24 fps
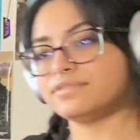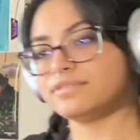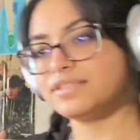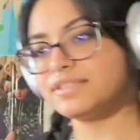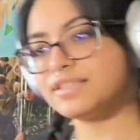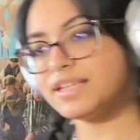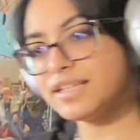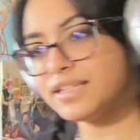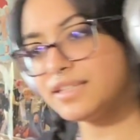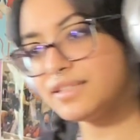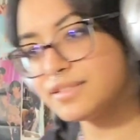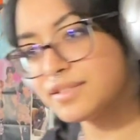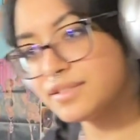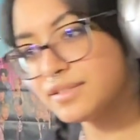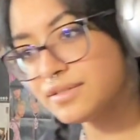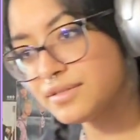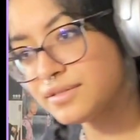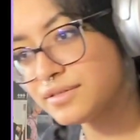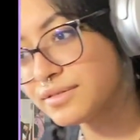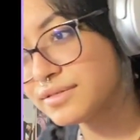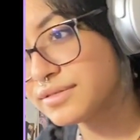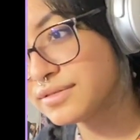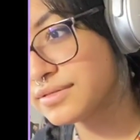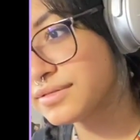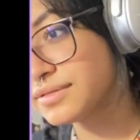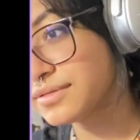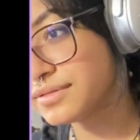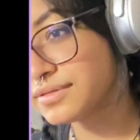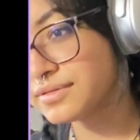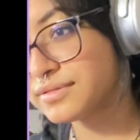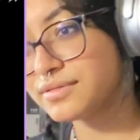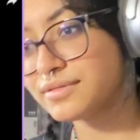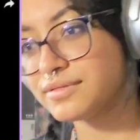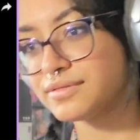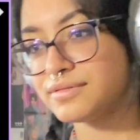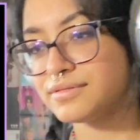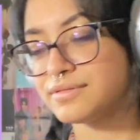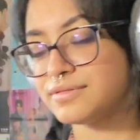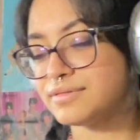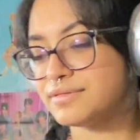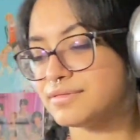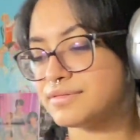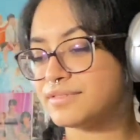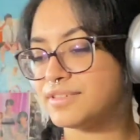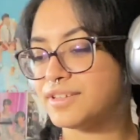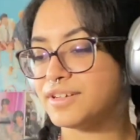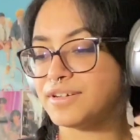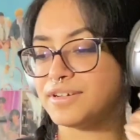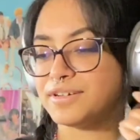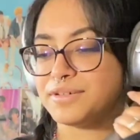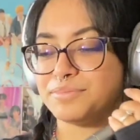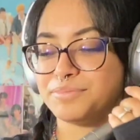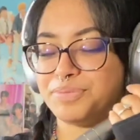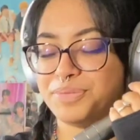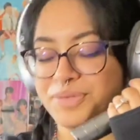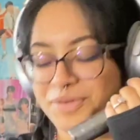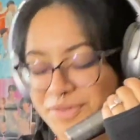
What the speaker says: Is that Heeseung? Yo,